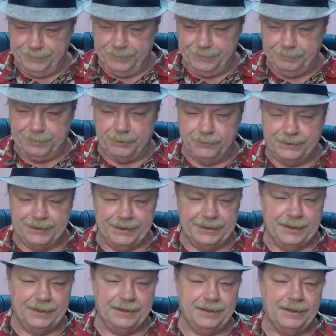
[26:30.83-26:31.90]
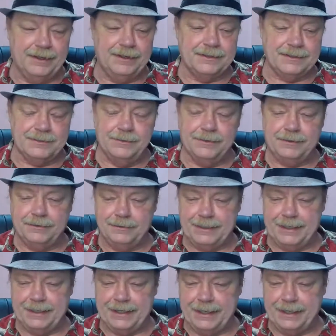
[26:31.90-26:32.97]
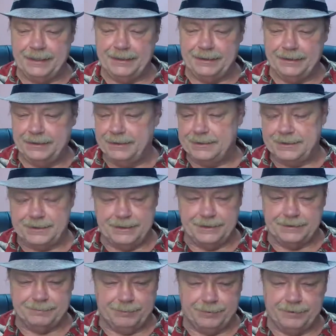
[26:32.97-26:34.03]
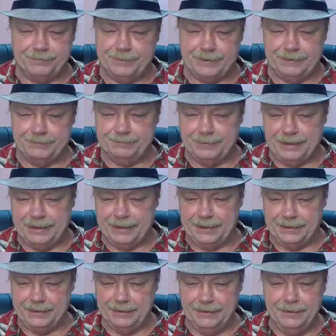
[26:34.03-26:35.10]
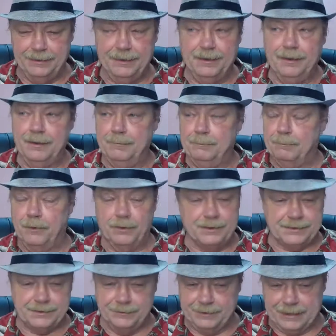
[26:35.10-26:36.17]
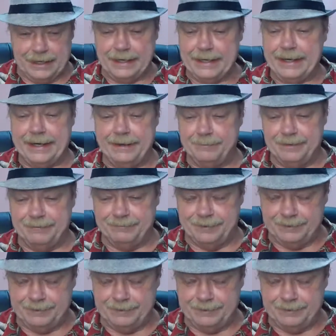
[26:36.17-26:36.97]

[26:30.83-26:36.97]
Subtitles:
But with a snorkel kit on, that she is perfectly fine, more so than I am even.